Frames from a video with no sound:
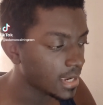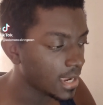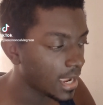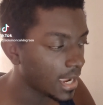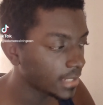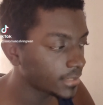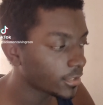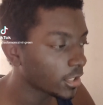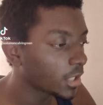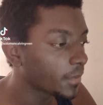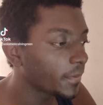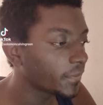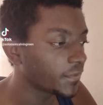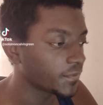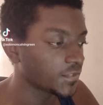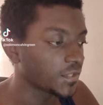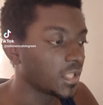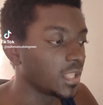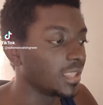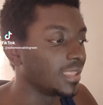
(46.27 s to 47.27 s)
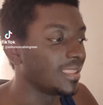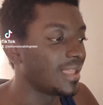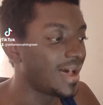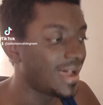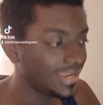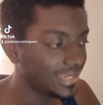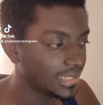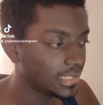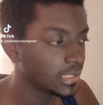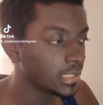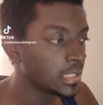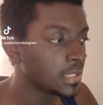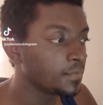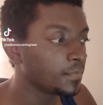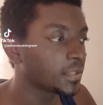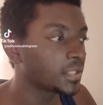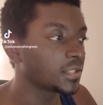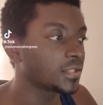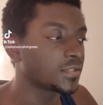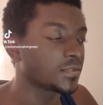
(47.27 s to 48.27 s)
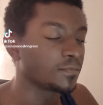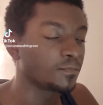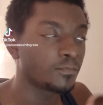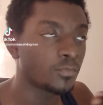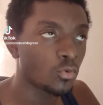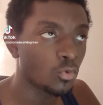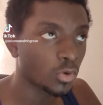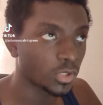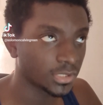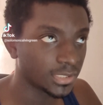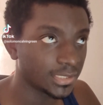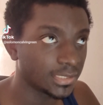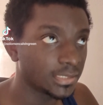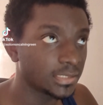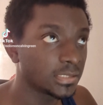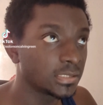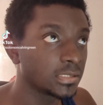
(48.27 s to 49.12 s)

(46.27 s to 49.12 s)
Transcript: I talk about this a lot because it's important.